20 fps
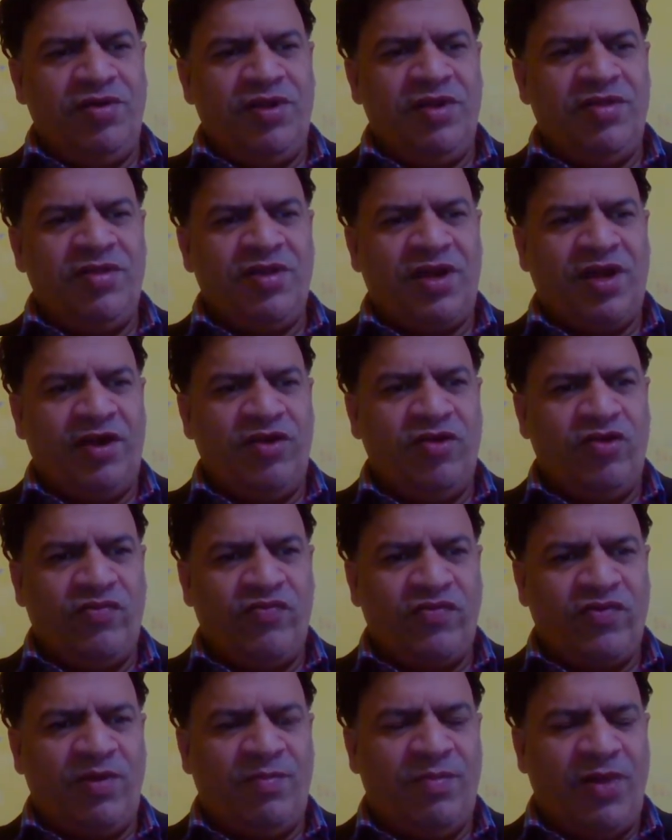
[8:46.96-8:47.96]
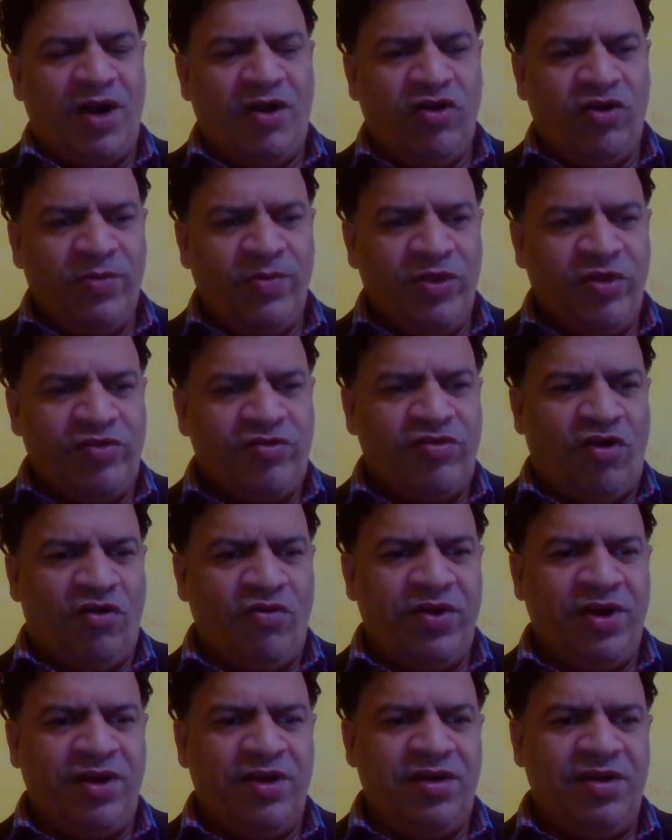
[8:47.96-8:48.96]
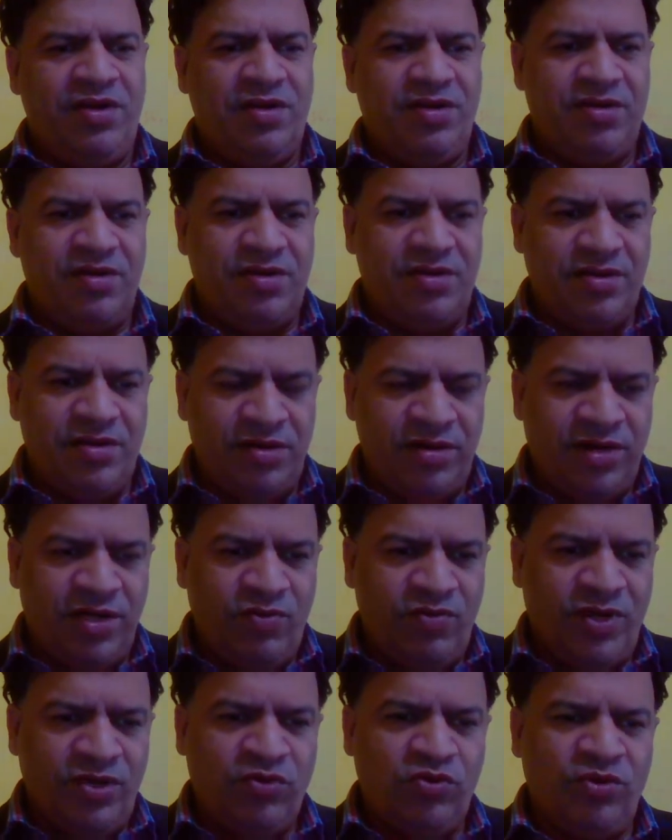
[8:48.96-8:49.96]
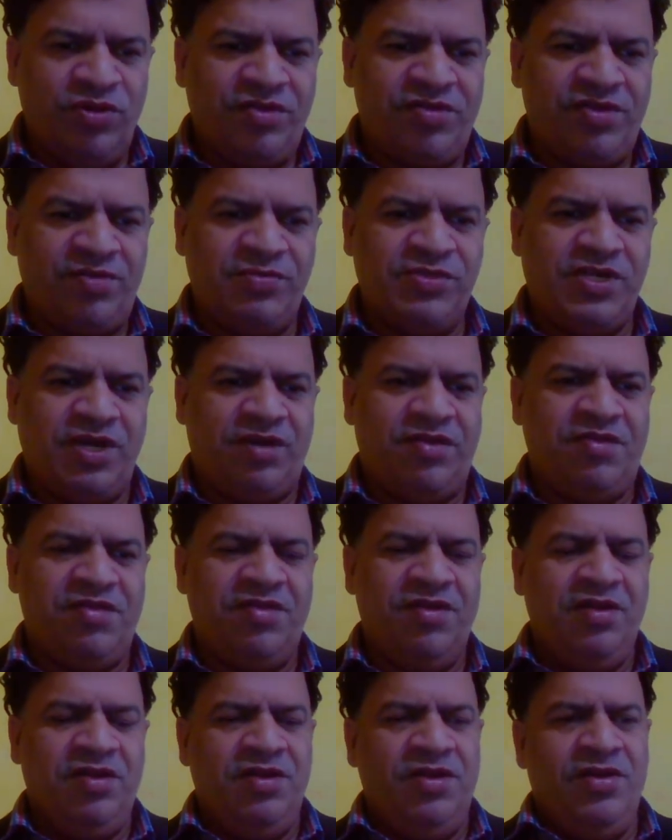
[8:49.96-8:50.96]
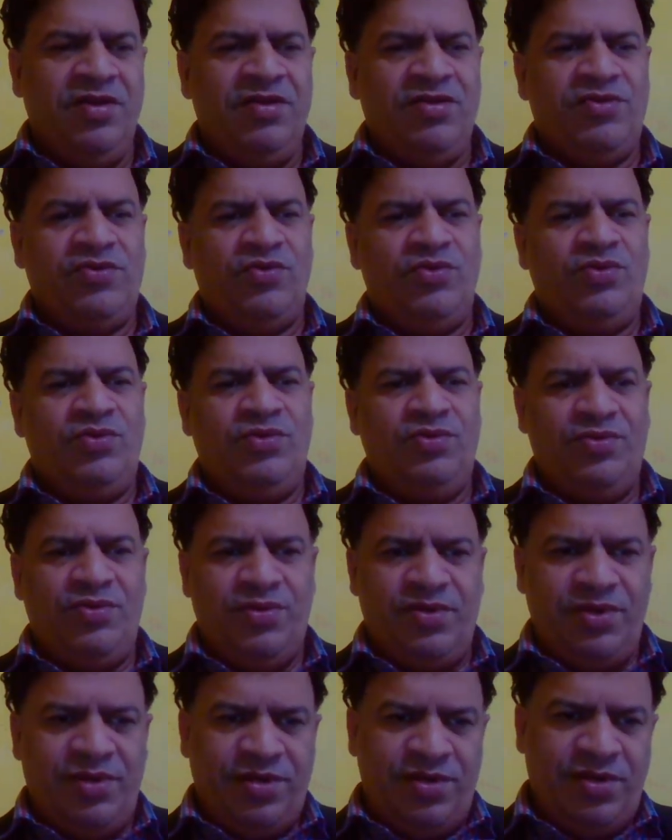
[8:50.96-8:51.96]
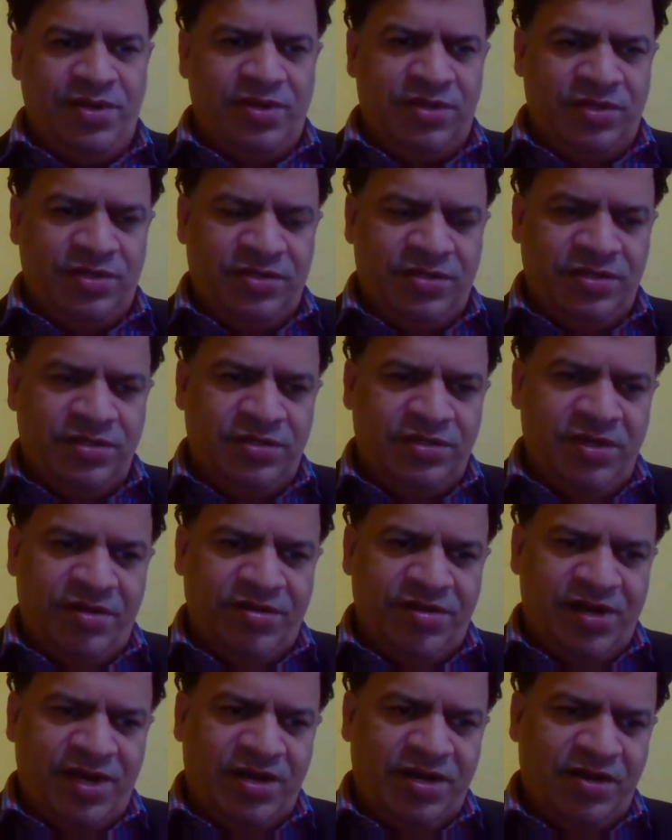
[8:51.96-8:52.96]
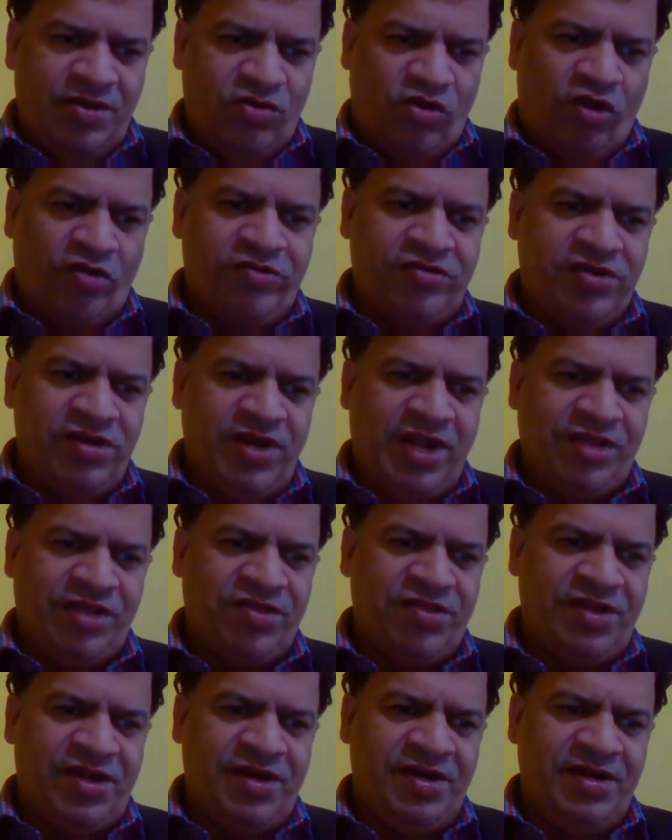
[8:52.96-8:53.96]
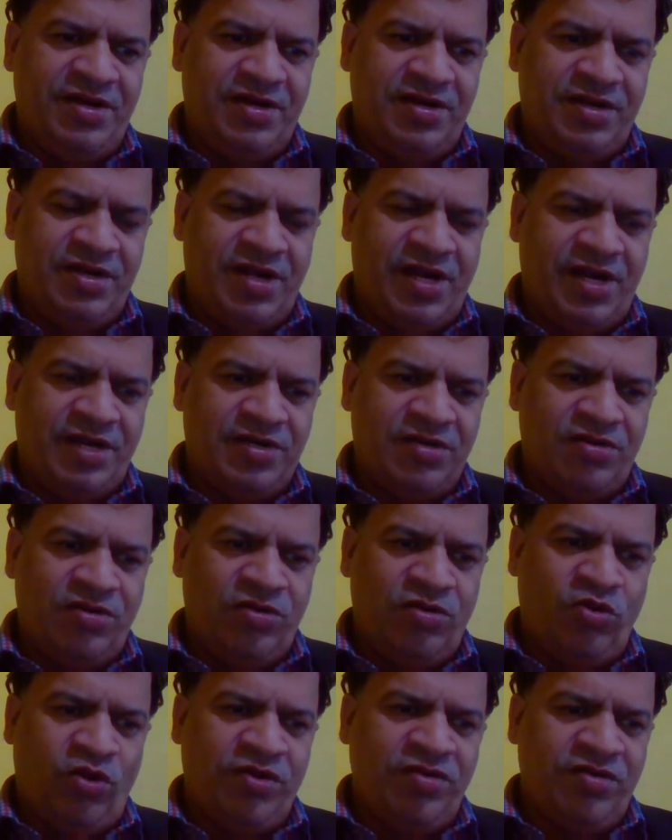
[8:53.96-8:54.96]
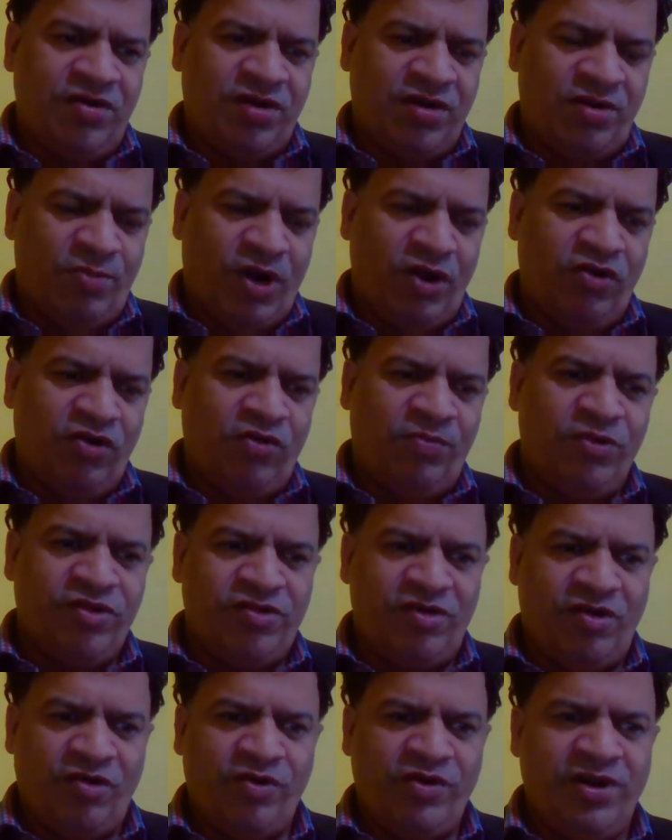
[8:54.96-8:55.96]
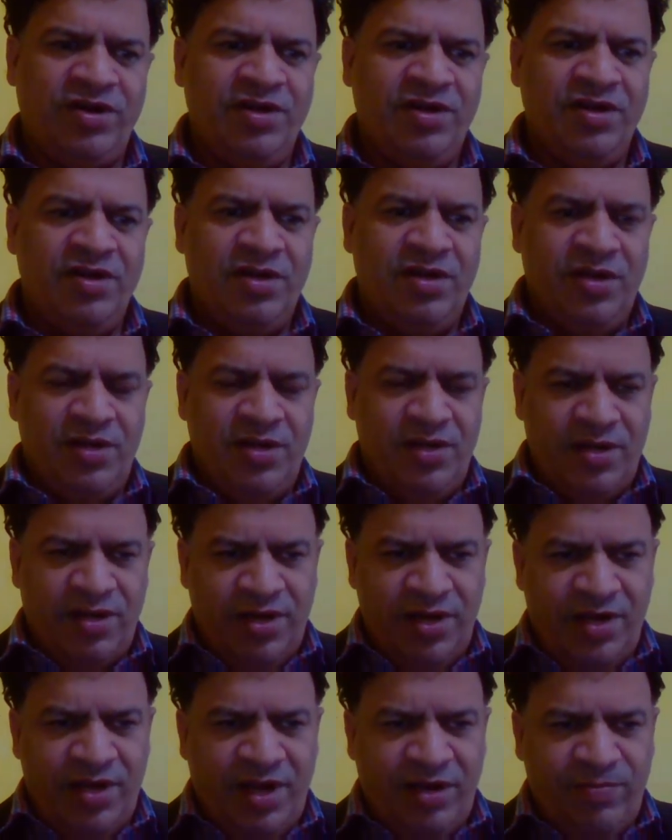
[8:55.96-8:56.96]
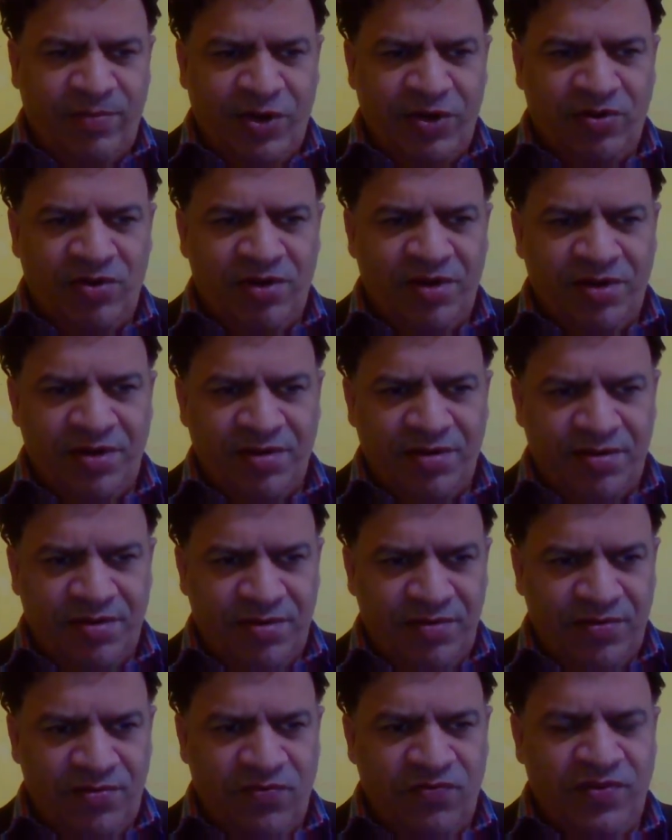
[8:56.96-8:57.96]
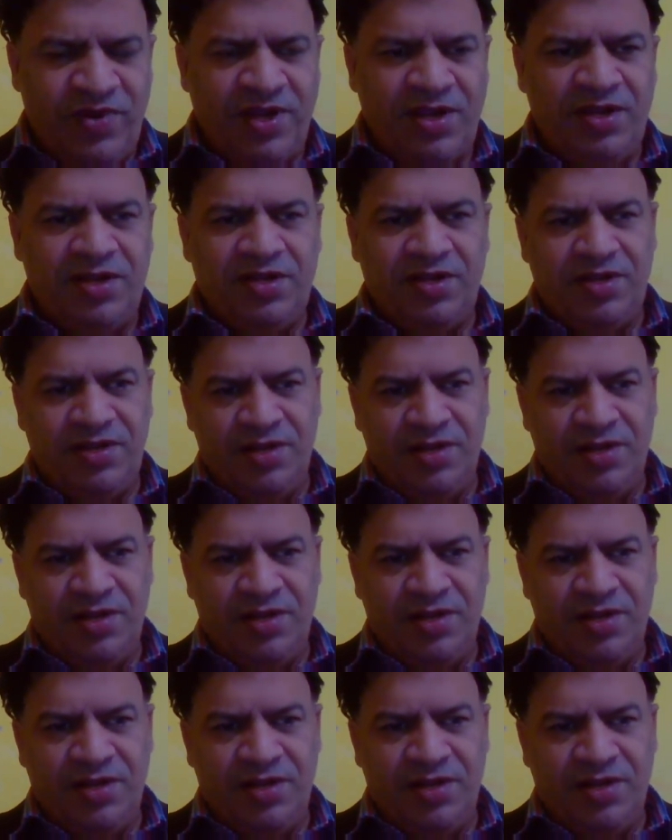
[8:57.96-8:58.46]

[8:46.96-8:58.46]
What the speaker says: is a kind of command of the sovereign given to the subjects. So just like Austin has said that law is a command of the sovereign, in that particular way